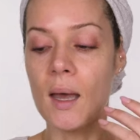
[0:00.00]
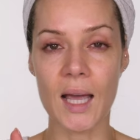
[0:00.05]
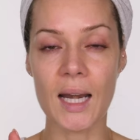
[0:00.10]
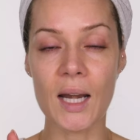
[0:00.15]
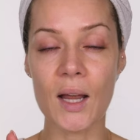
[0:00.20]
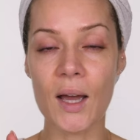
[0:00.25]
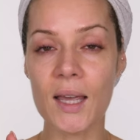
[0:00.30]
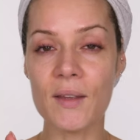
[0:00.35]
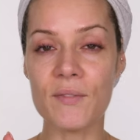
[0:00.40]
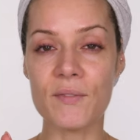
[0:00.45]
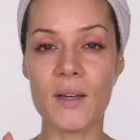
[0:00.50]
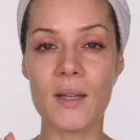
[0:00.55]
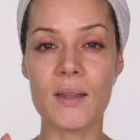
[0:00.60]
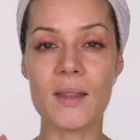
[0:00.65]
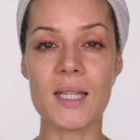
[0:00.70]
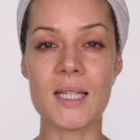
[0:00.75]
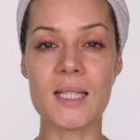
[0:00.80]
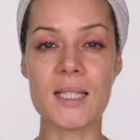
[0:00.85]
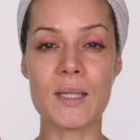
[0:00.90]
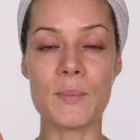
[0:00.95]
And I
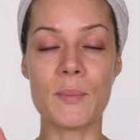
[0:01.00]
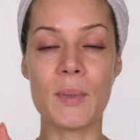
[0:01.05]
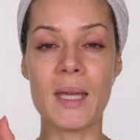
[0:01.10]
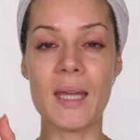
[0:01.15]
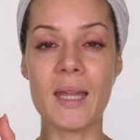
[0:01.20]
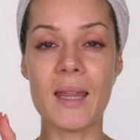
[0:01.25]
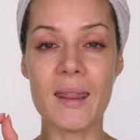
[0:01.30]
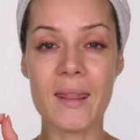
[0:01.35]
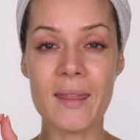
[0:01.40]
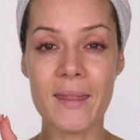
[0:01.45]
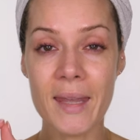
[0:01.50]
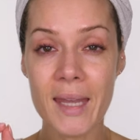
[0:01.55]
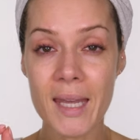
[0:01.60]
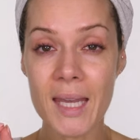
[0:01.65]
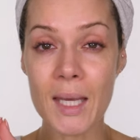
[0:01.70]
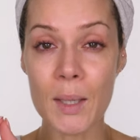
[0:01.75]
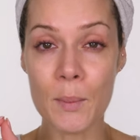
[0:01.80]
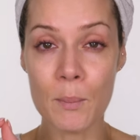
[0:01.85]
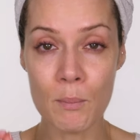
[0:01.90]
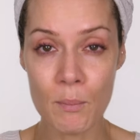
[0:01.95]
found this to be
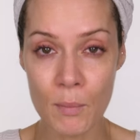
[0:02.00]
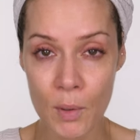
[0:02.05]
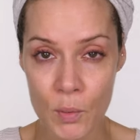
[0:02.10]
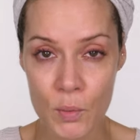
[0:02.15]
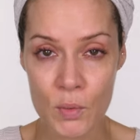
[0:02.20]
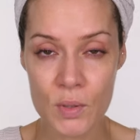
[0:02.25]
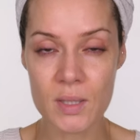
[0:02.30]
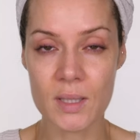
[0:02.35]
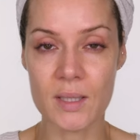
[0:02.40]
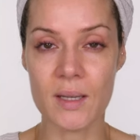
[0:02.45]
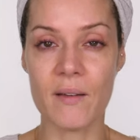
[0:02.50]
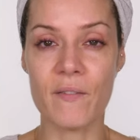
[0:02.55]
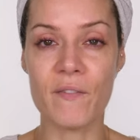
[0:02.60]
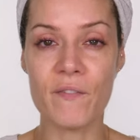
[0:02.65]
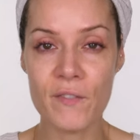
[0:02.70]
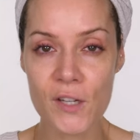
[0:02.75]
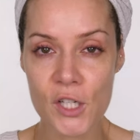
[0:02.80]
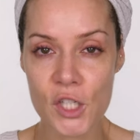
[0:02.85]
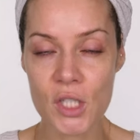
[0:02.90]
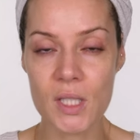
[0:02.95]
the most
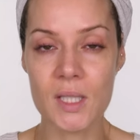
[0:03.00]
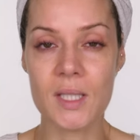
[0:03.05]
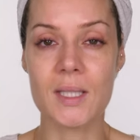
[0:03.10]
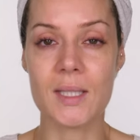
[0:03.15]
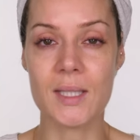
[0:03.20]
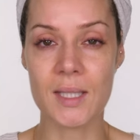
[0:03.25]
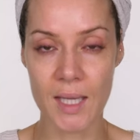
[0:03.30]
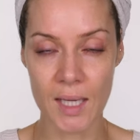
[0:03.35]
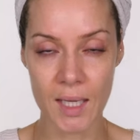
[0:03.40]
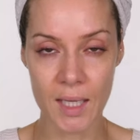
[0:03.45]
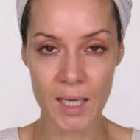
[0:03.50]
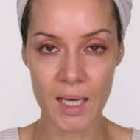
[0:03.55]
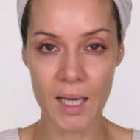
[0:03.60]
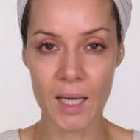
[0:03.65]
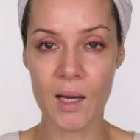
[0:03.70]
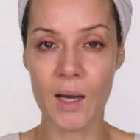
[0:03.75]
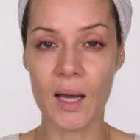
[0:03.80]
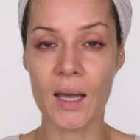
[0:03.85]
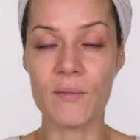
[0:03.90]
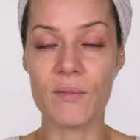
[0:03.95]
efficient
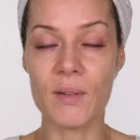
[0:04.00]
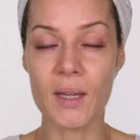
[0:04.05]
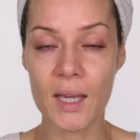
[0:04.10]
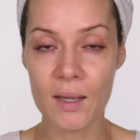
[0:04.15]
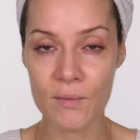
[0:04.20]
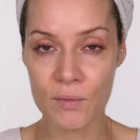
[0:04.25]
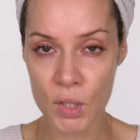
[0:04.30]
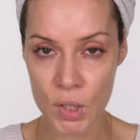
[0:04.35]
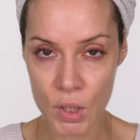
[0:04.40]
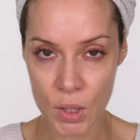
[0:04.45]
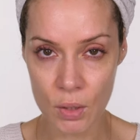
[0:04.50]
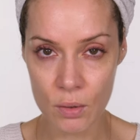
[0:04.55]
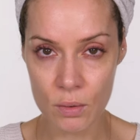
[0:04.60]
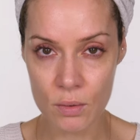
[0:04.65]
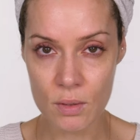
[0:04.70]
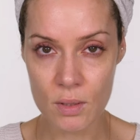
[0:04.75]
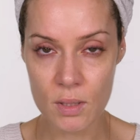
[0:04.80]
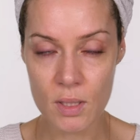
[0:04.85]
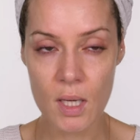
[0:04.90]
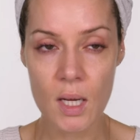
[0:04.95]
skincare I've ever
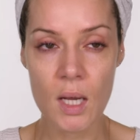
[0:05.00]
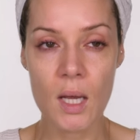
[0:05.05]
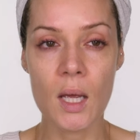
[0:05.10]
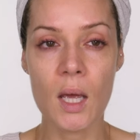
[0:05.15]
used.